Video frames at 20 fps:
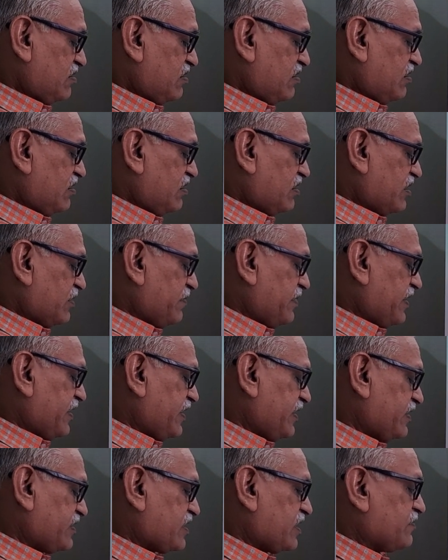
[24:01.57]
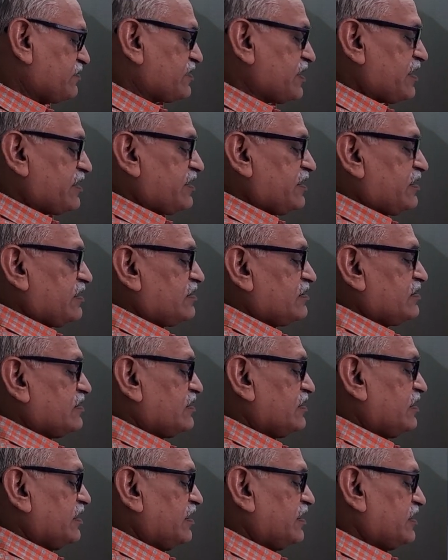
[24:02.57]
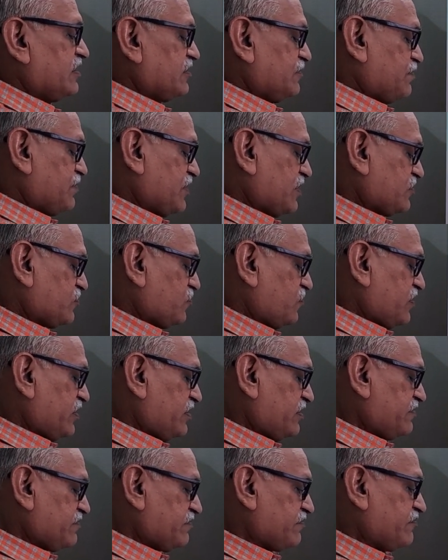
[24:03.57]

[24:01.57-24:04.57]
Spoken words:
Remaining terms are here, it is a plus 1,